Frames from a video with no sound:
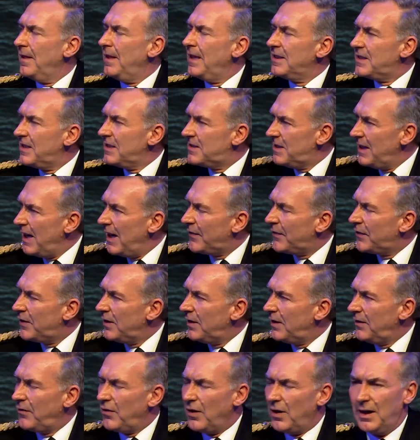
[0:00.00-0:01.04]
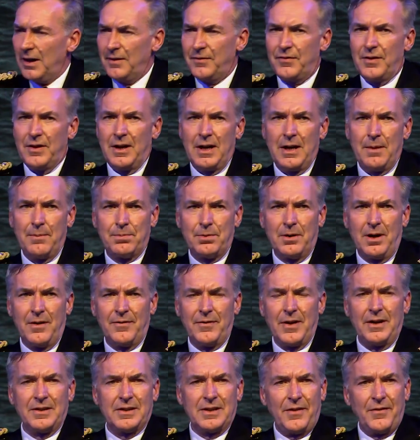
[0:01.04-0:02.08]
This is the F-35
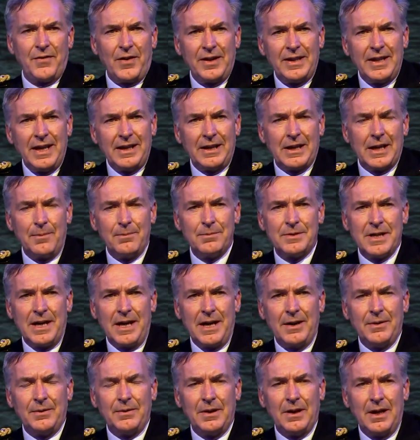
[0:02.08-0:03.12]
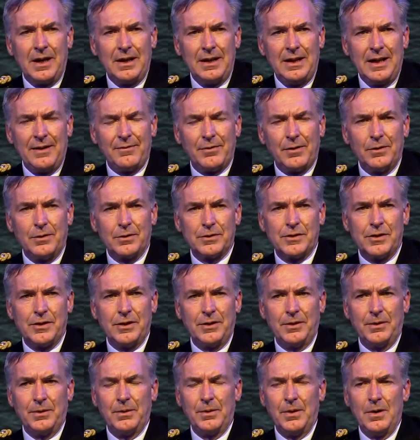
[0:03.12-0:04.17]
Bravos. If I then come down a level or
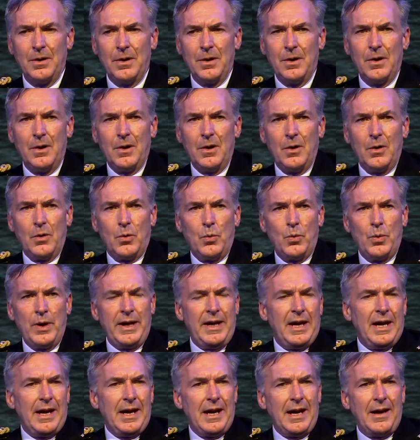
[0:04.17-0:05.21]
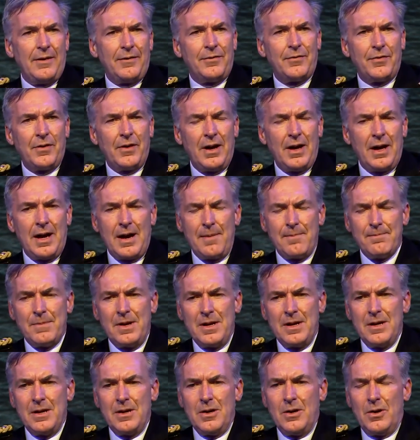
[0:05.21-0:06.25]
two, we have
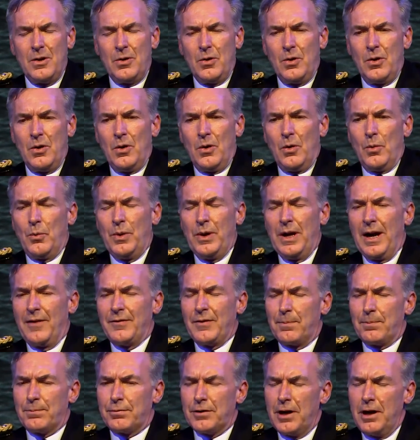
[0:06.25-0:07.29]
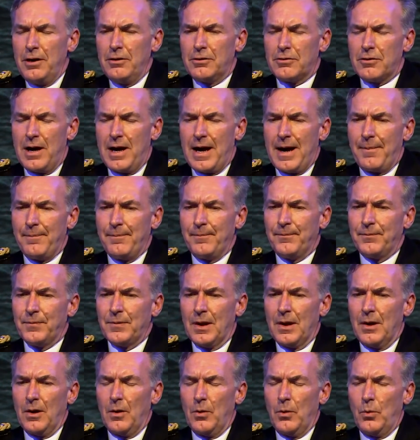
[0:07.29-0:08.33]
a program
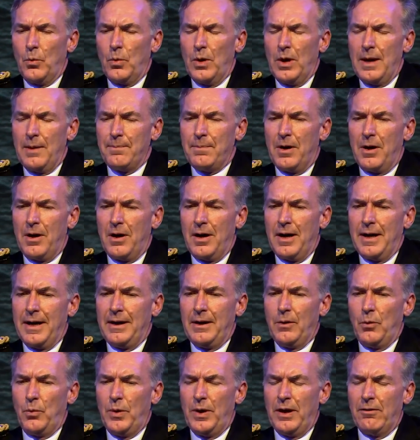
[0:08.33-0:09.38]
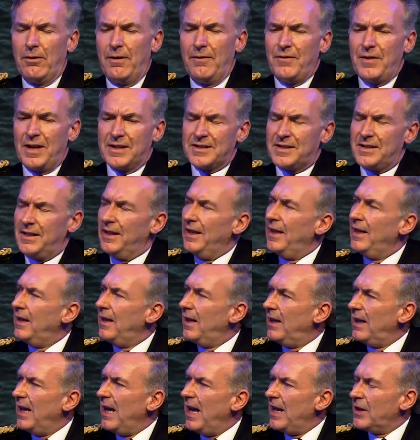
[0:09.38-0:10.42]
whereby we are investing in
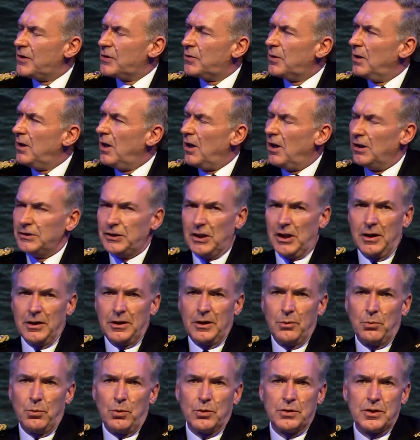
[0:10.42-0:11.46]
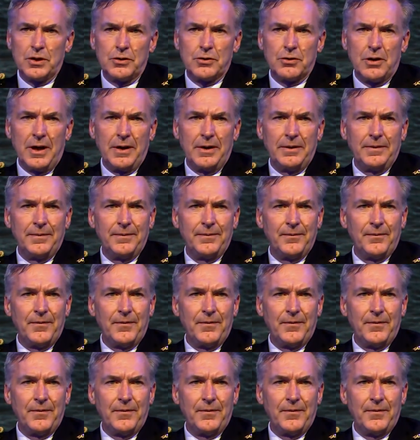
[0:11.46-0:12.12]
an extra large underwater drone.